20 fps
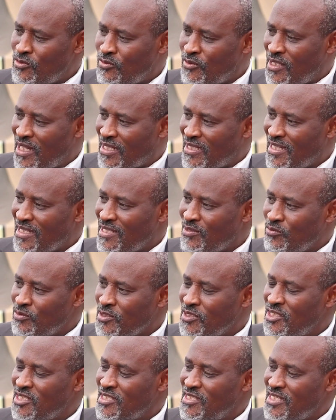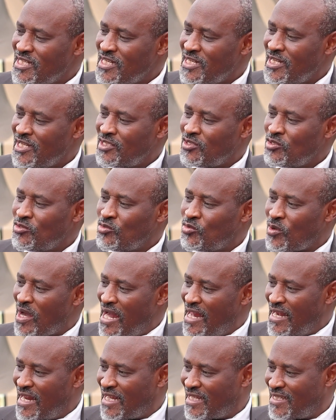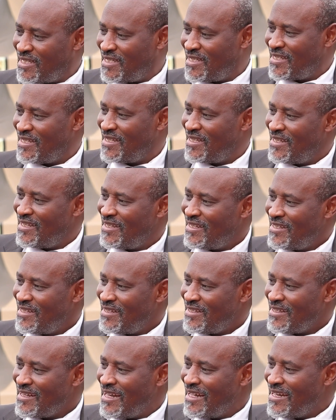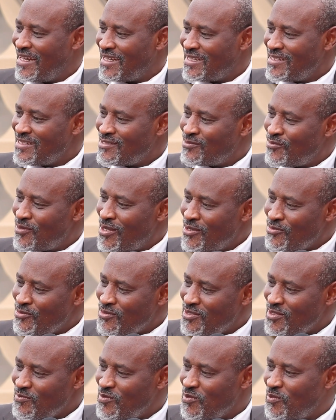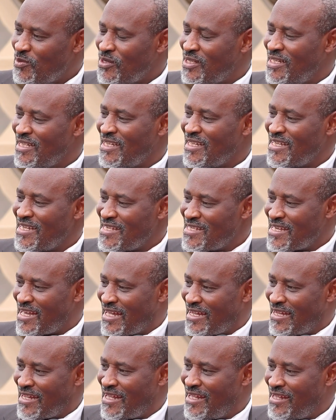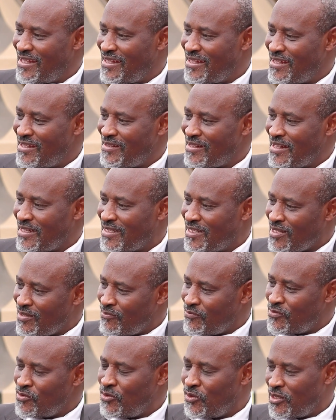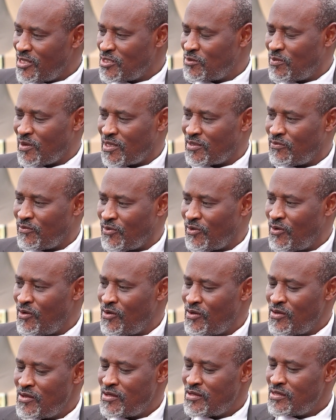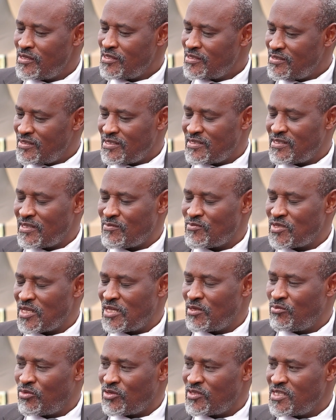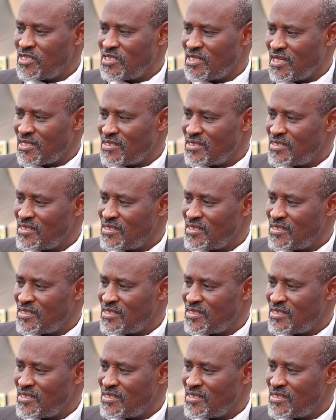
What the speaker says: do that, then we degenerate into anarchy. Anarchy is where you see people killing each other. Yeah. And they have no respect for systems and procedures.